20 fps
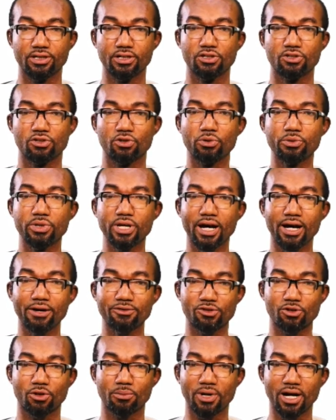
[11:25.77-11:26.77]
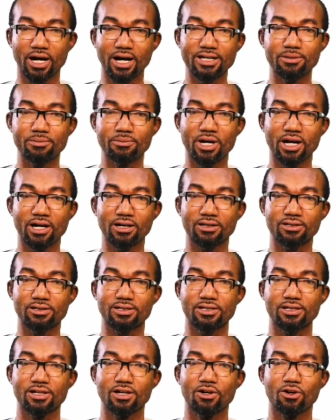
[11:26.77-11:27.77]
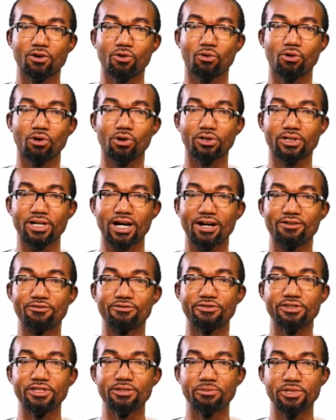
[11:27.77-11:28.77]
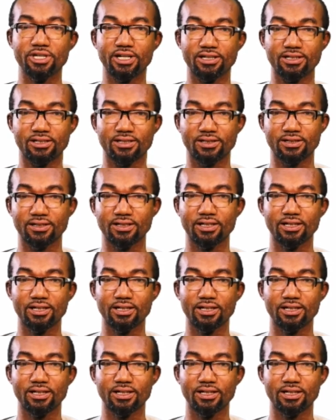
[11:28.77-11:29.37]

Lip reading: So we have some animals called amphibians.